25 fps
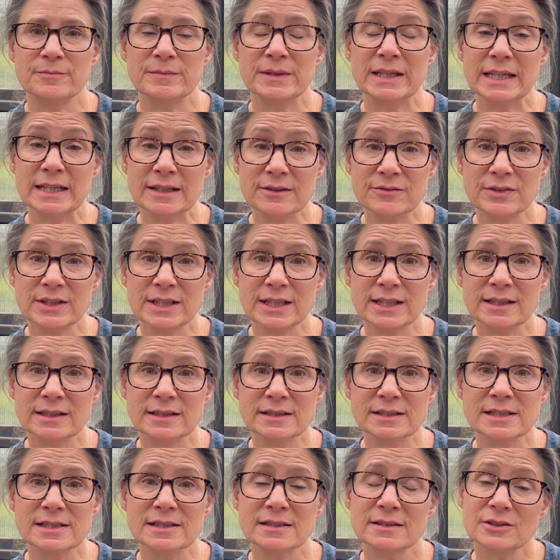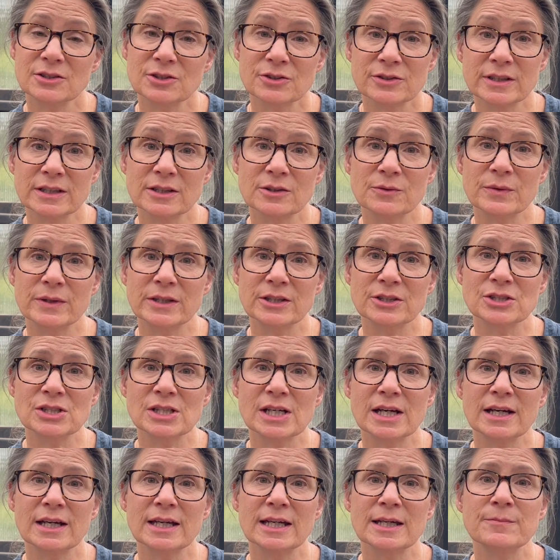evenings during the
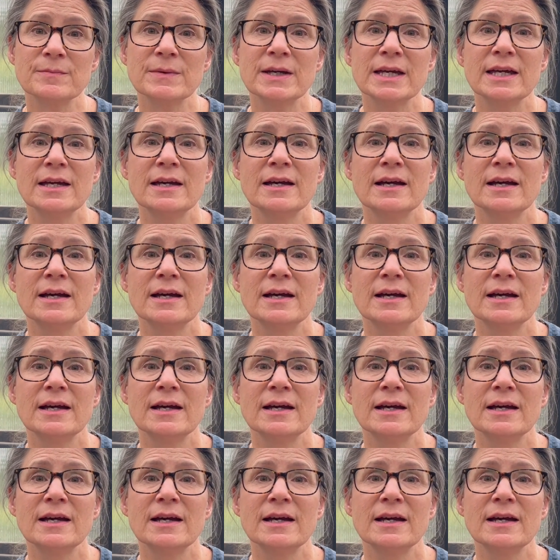wintertime.